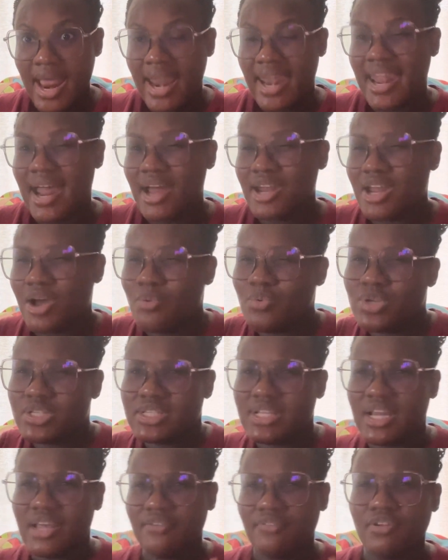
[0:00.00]
That was
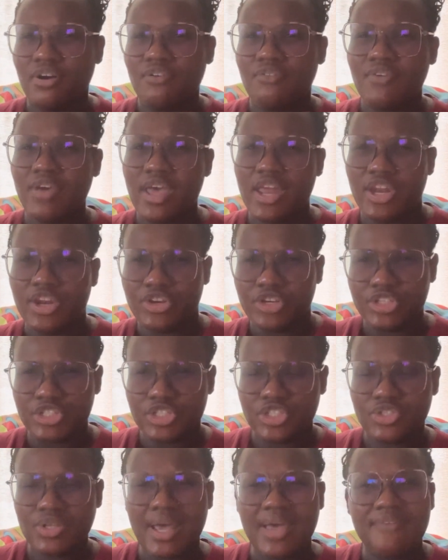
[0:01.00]
the level of
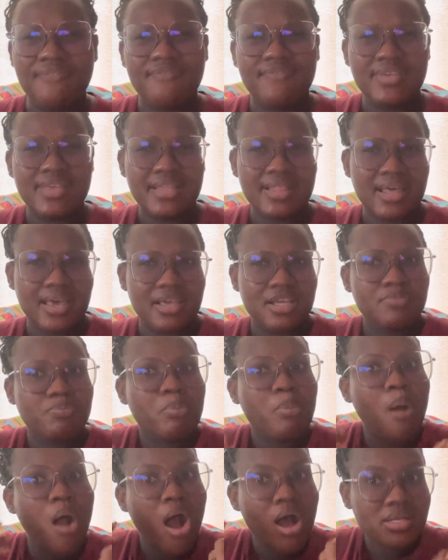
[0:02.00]
energy. So I feel
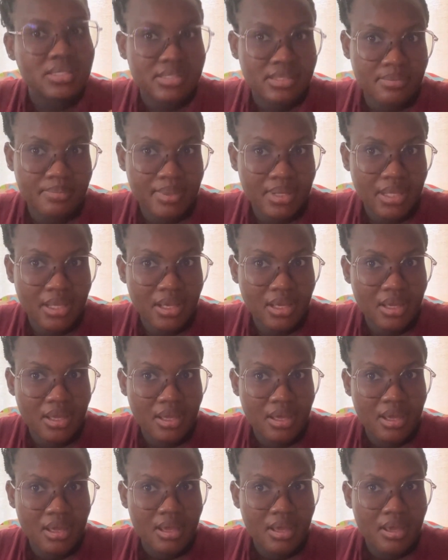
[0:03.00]
like possibly,
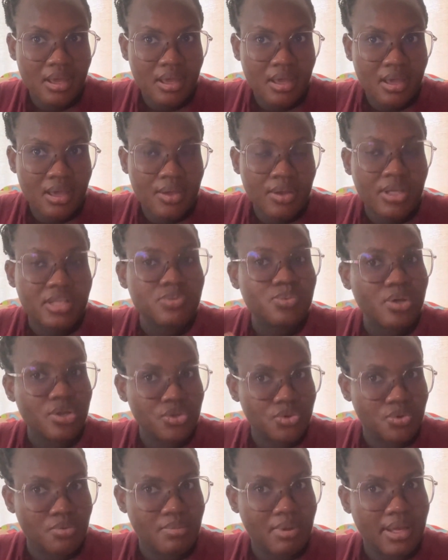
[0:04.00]
because we're
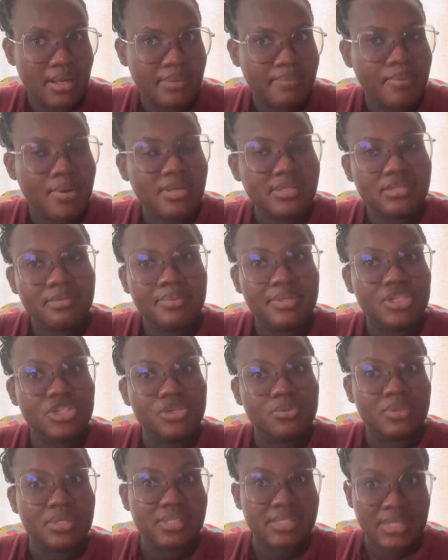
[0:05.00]
human, possibly
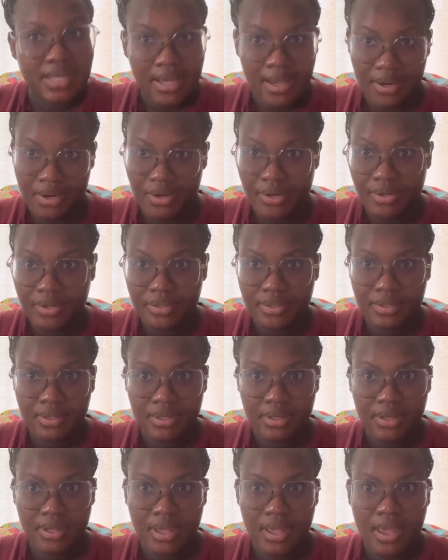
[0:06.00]
she was tired,
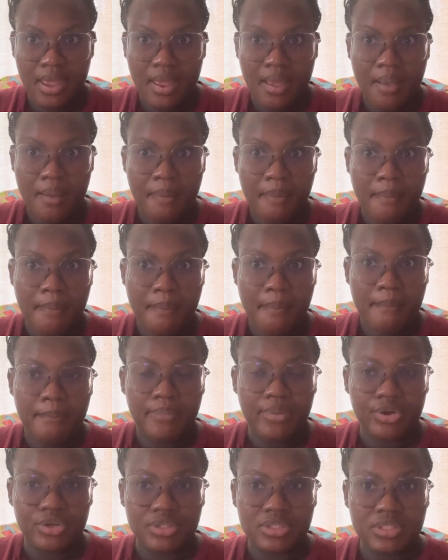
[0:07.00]

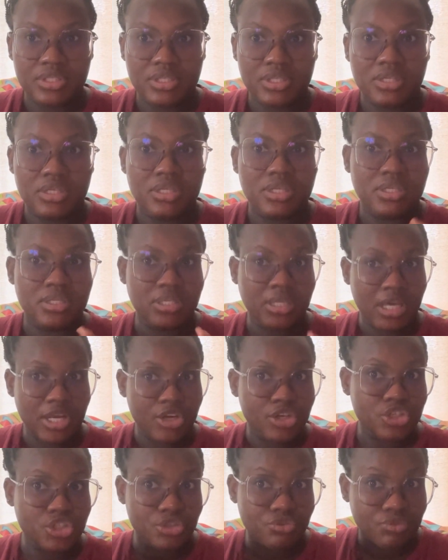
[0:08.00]
but the
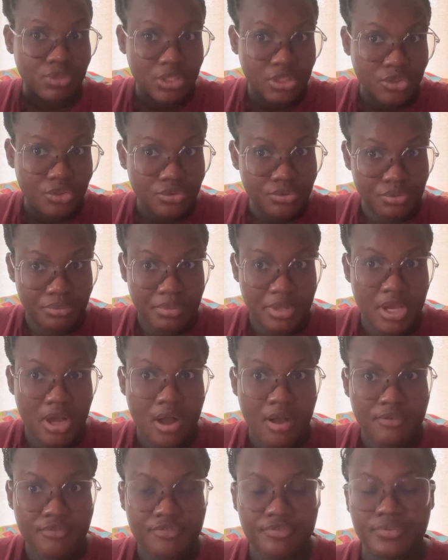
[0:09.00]
energy really threw me
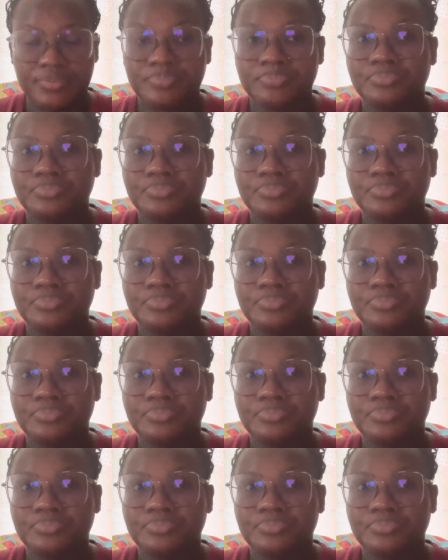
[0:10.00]
off.